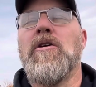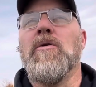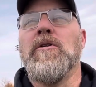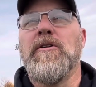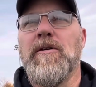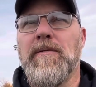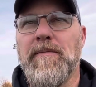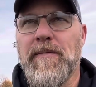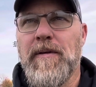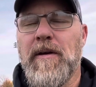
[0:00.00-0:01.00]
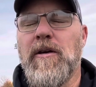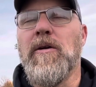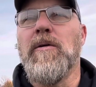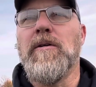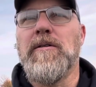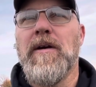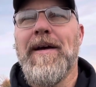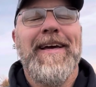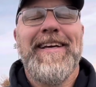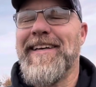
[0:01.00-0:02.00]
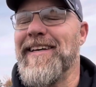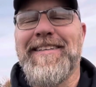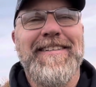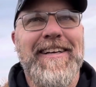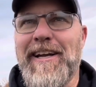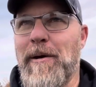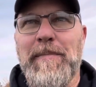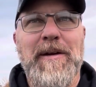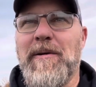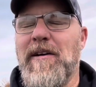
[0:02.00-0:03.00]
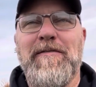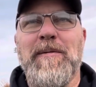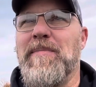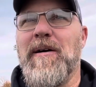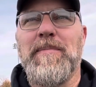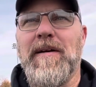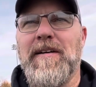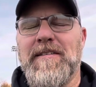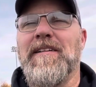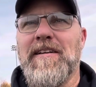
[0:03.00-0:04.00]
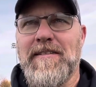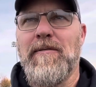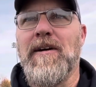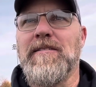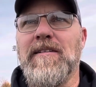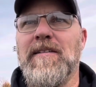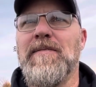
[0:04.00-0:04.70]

Huge, huge. Kids cannot be great football players unless they wrestle.